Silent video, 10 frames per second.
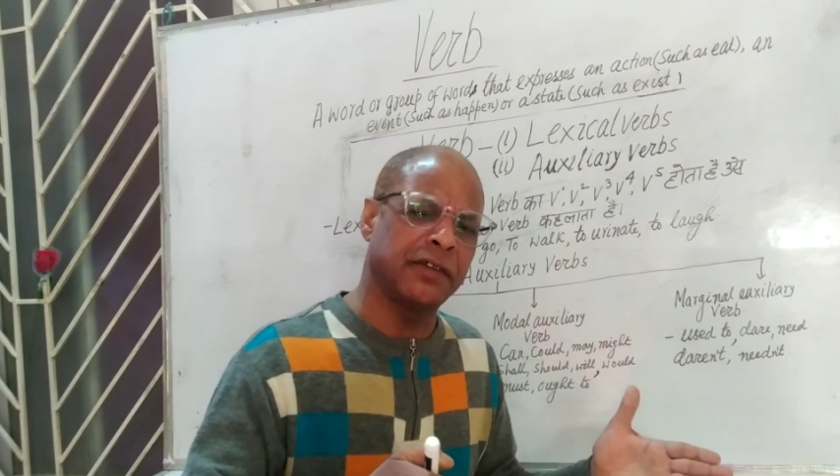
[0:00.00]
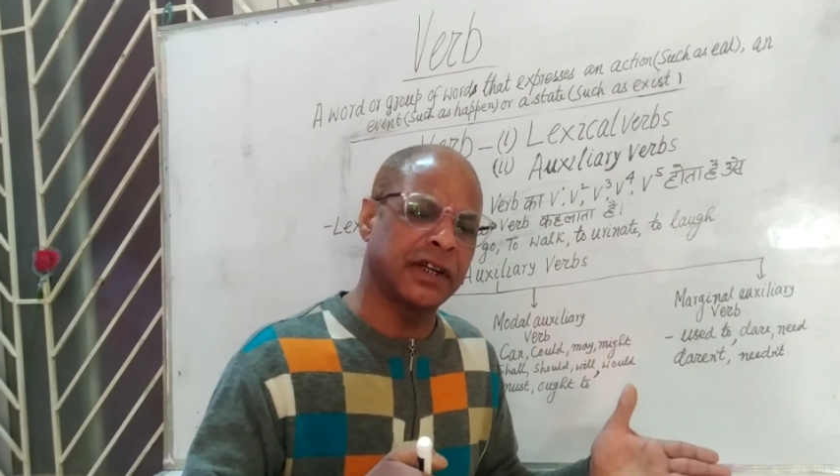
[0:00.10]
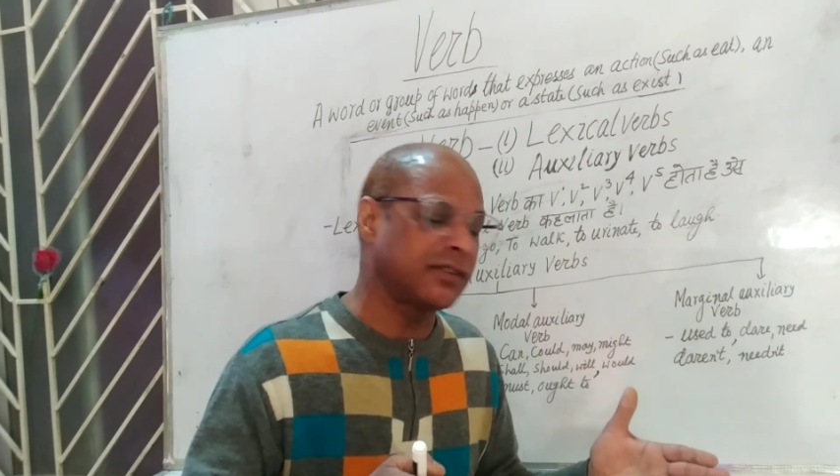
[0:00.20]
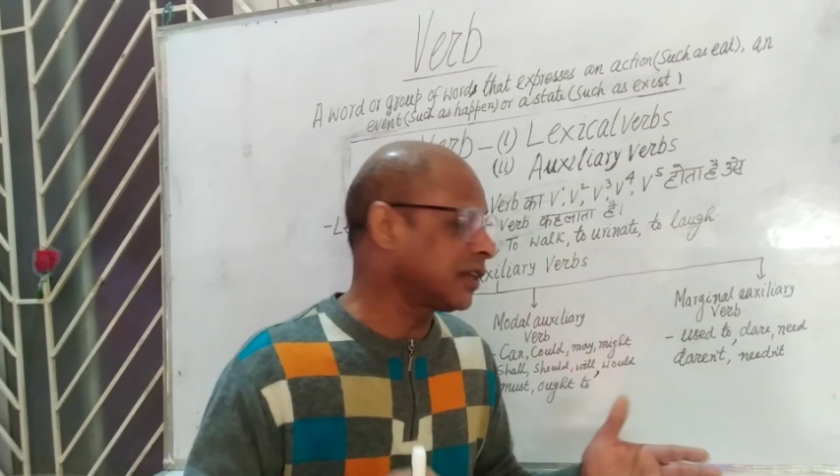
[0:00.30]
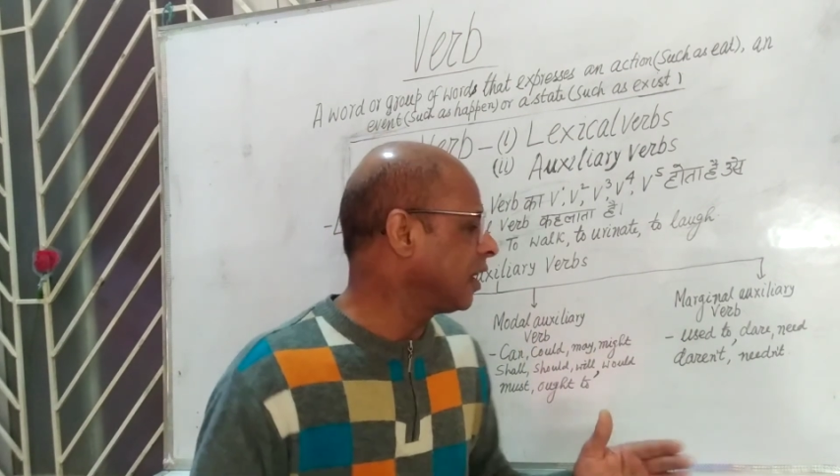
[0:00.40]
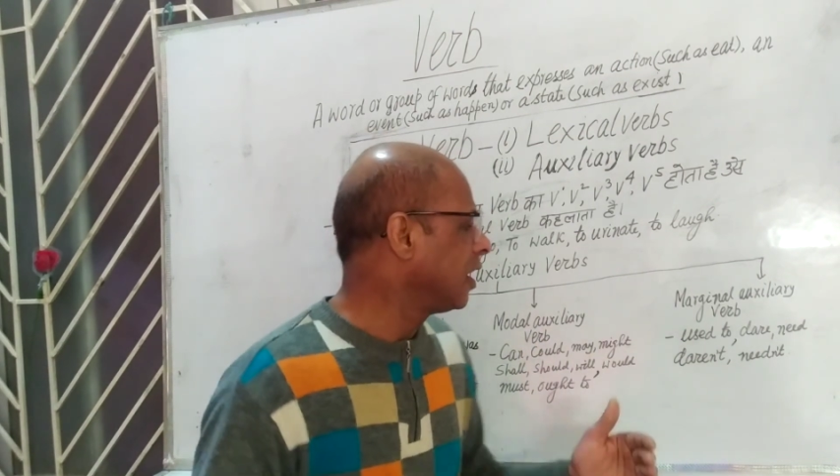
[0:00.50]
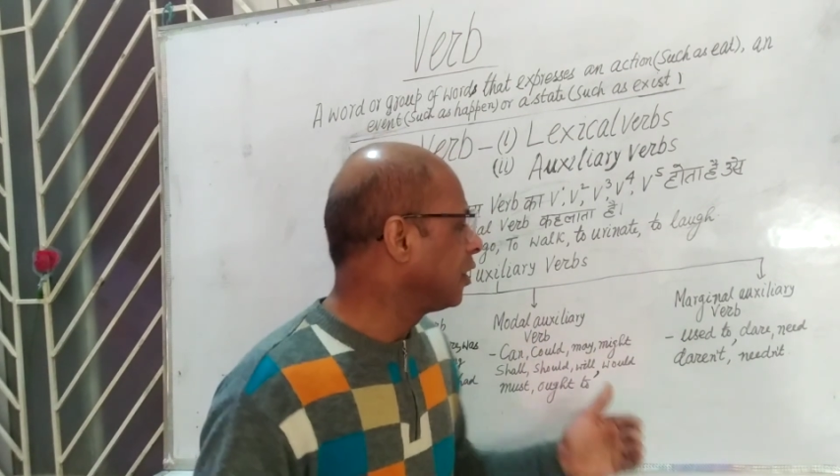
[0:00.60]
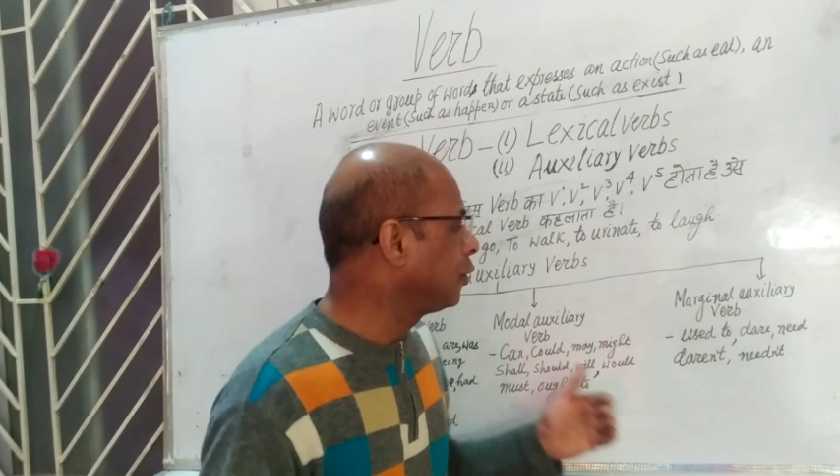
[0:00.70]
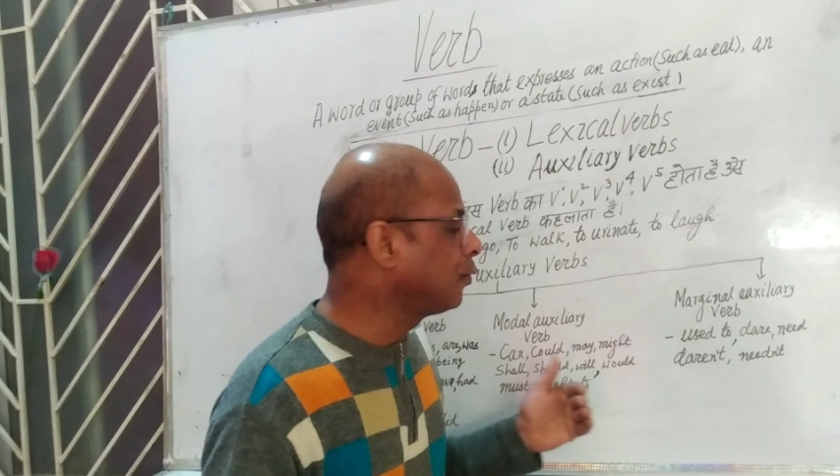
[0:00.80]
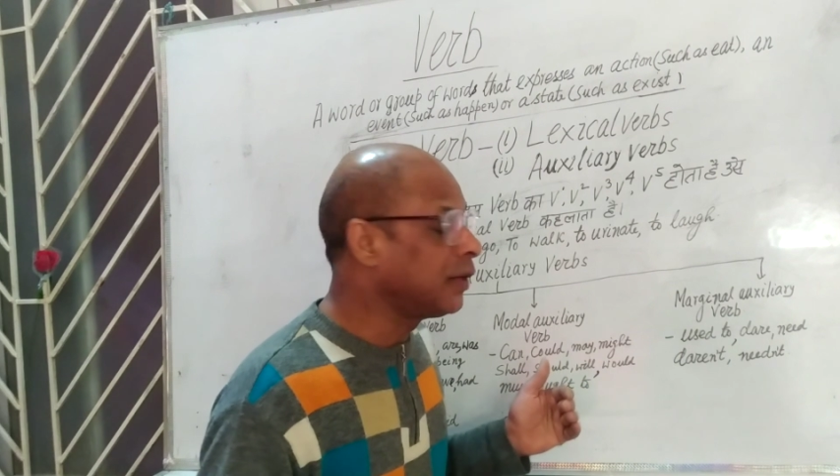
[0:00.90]
We can say
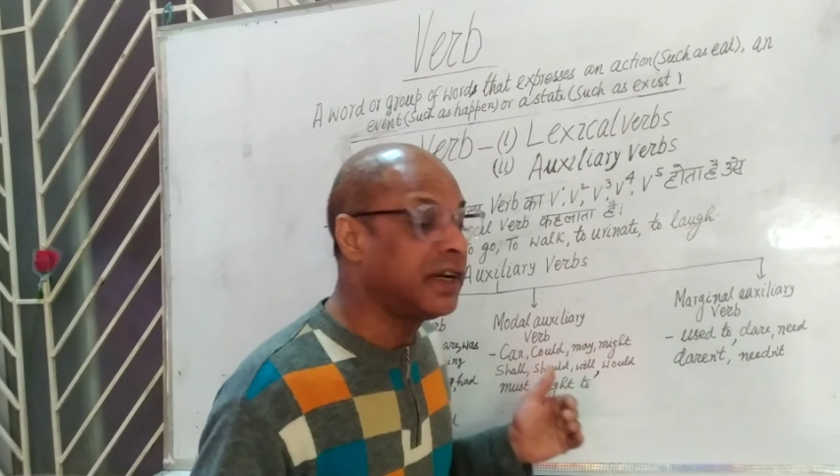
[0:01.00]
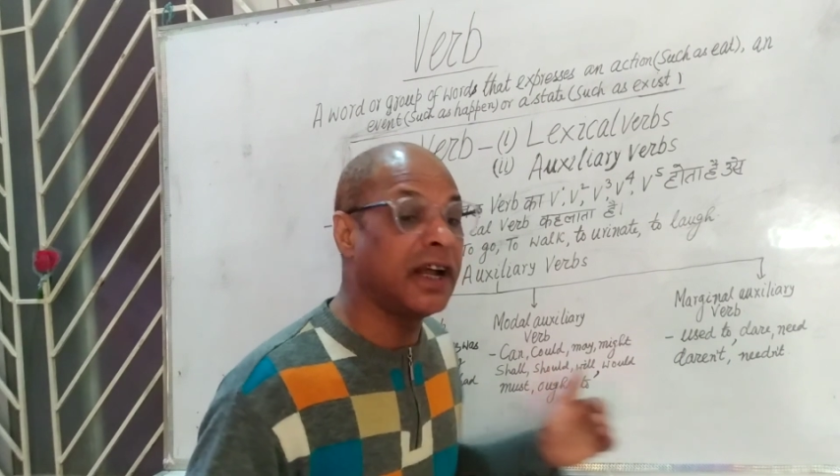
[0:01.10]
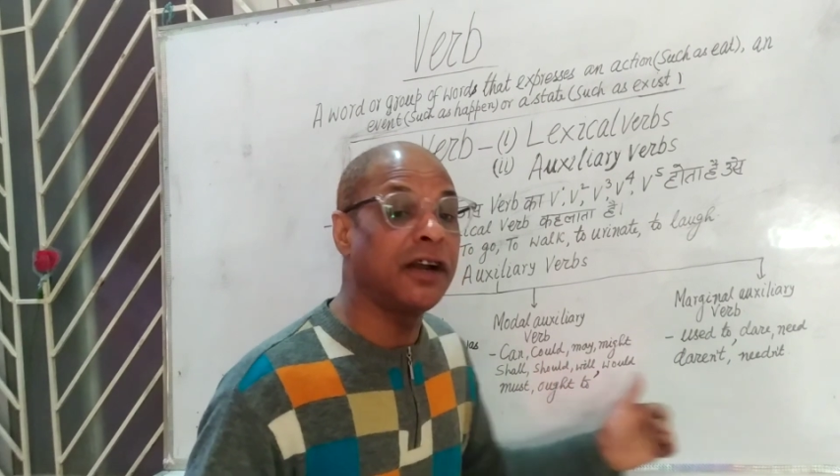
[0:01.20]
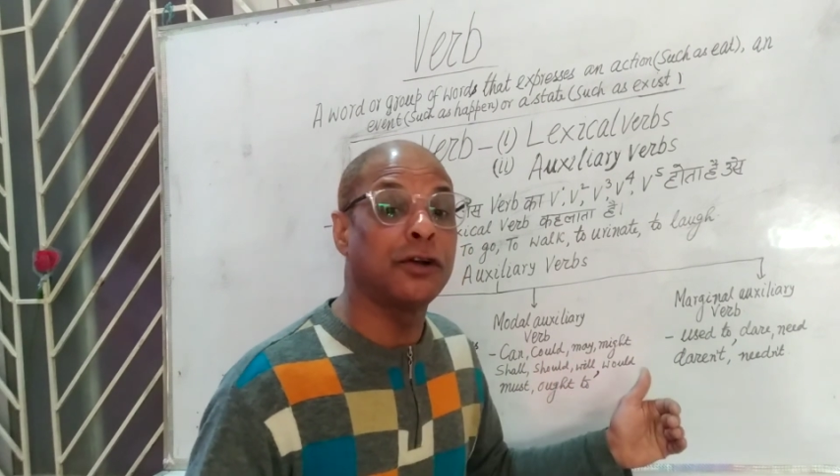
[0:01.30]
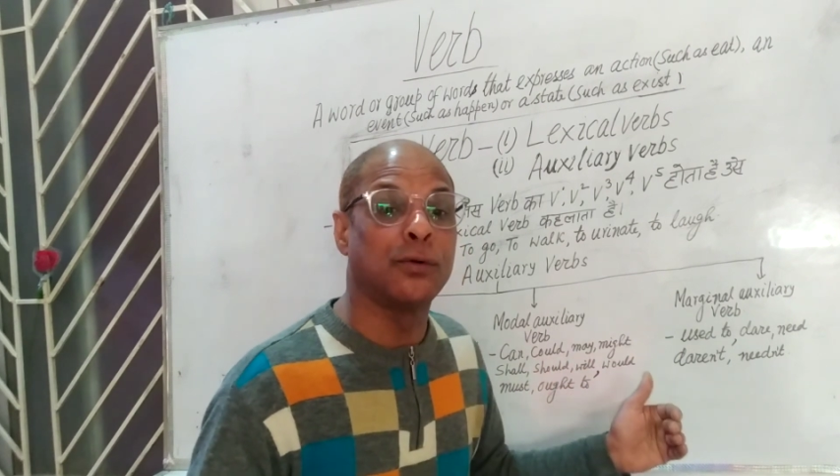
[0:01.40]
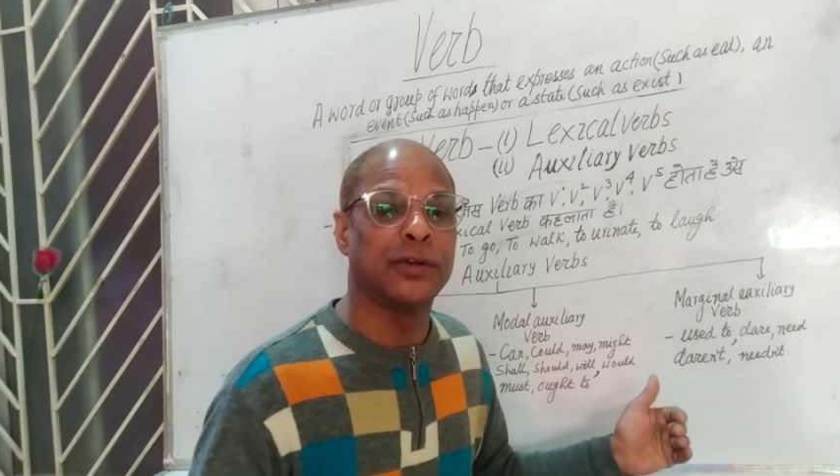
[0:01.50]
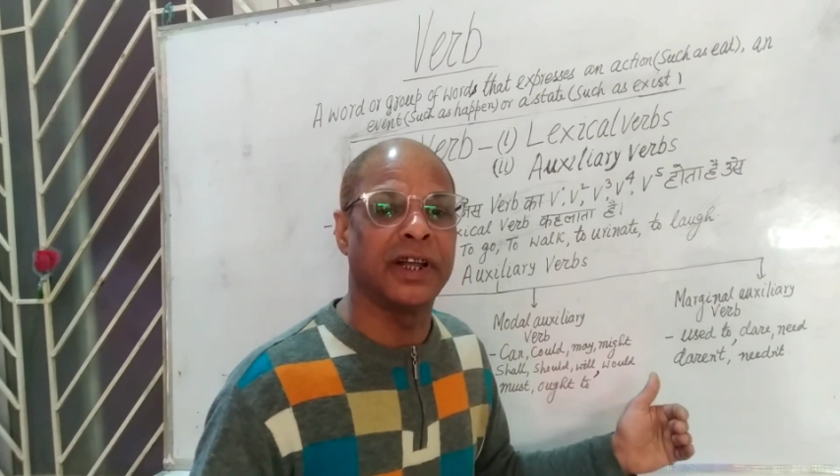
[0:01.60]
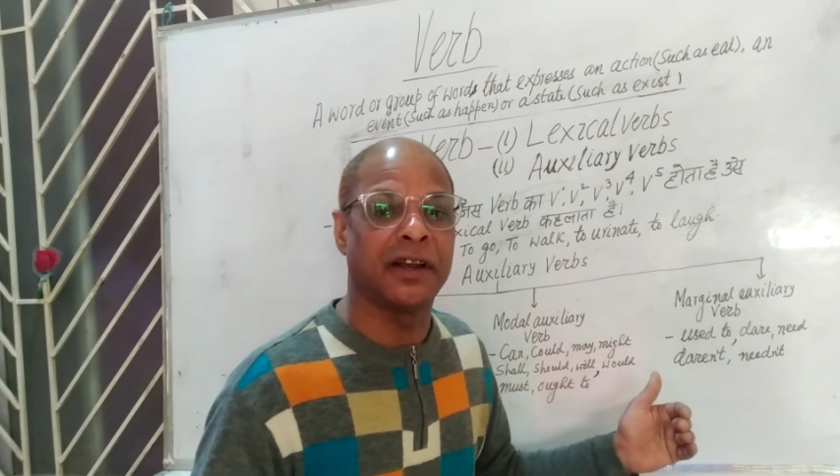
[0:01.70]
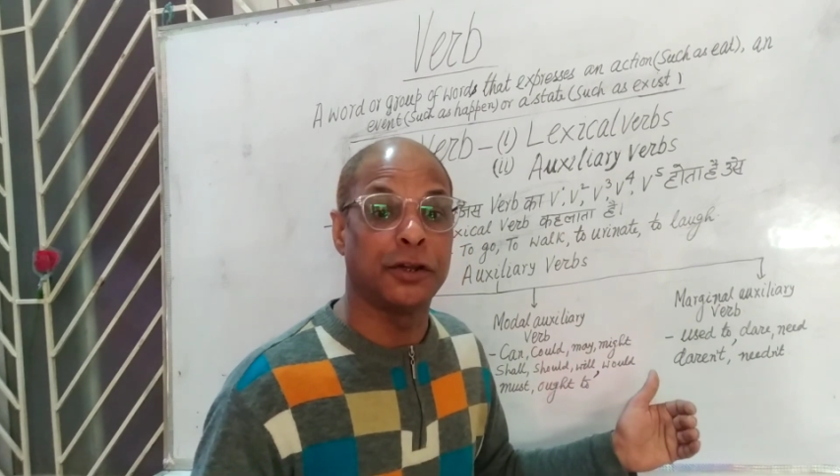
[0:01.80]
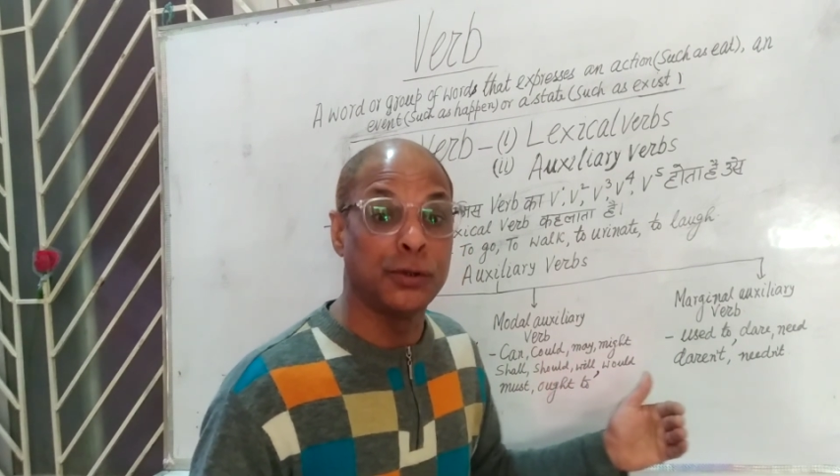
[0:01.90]
you daren't go there.